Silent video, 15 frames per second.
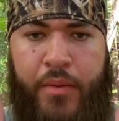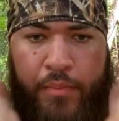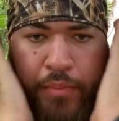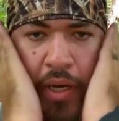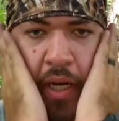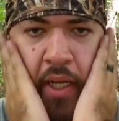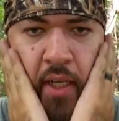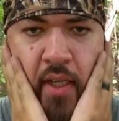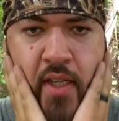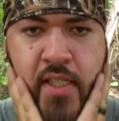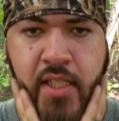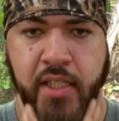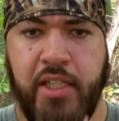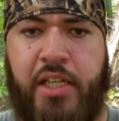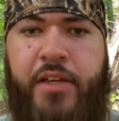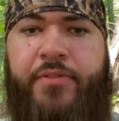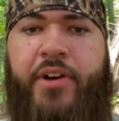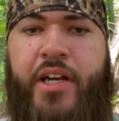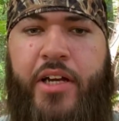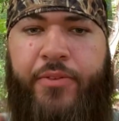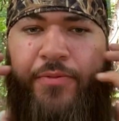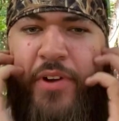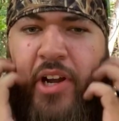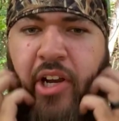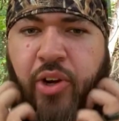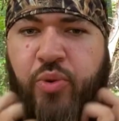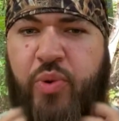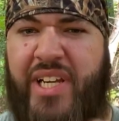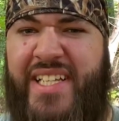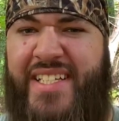but it doesn't leave like a very
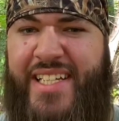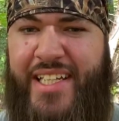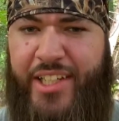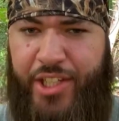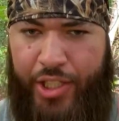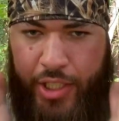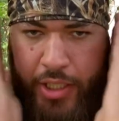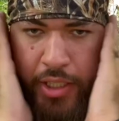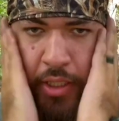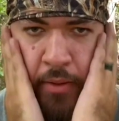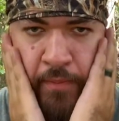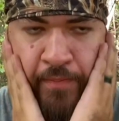greasy look.